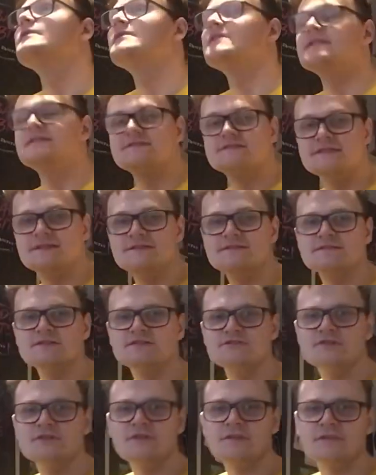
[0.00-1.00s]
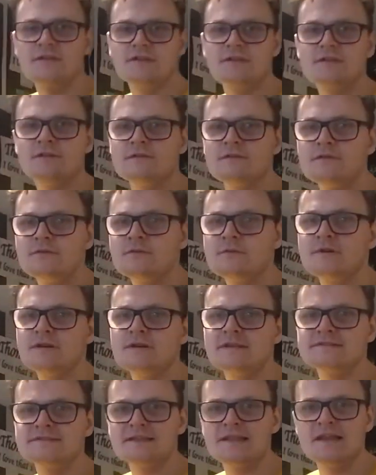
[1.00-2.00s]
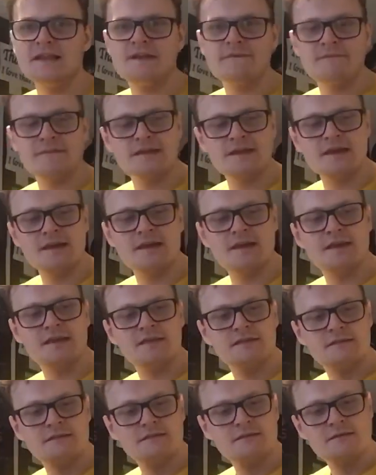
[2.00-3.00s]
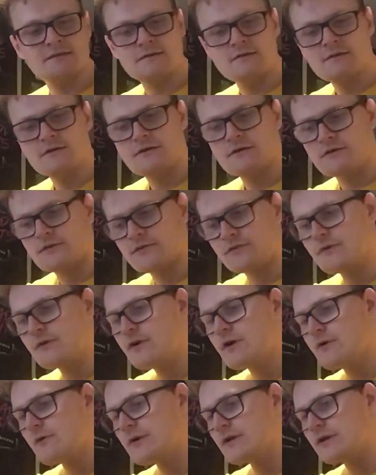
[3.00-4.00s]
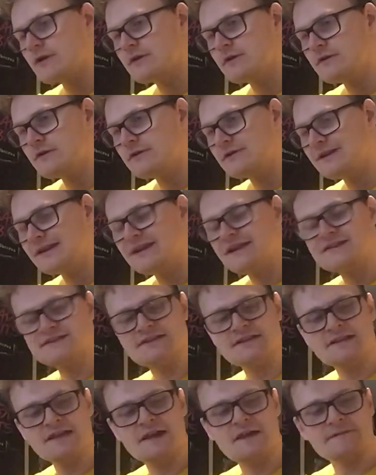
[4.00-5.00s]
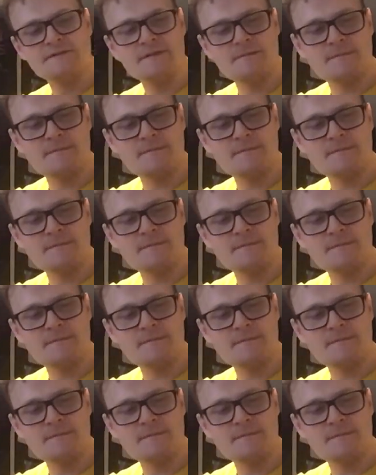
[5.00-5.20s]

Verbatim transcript: Is this the joke that no one's laughing at? Throwing good energy after